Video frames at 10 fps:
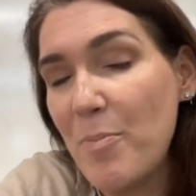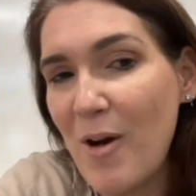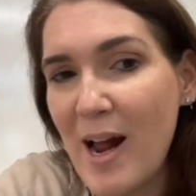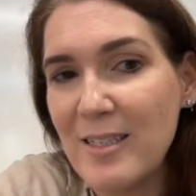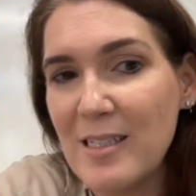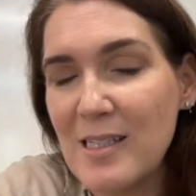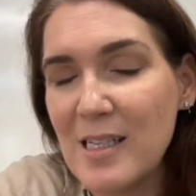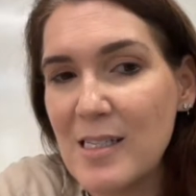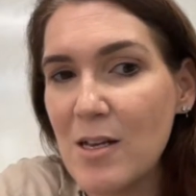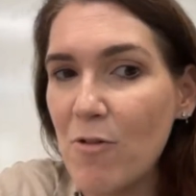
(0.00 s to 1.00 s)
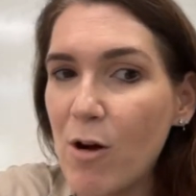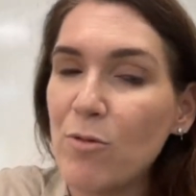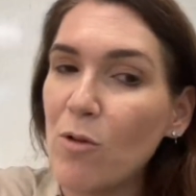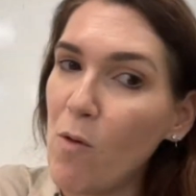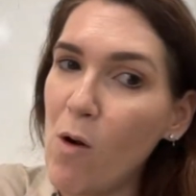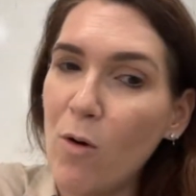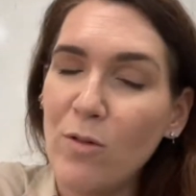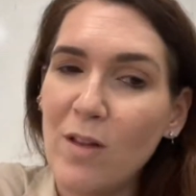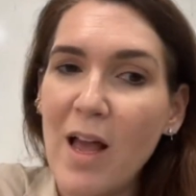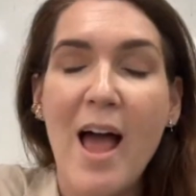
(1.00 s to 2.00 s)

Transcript: practices around the world,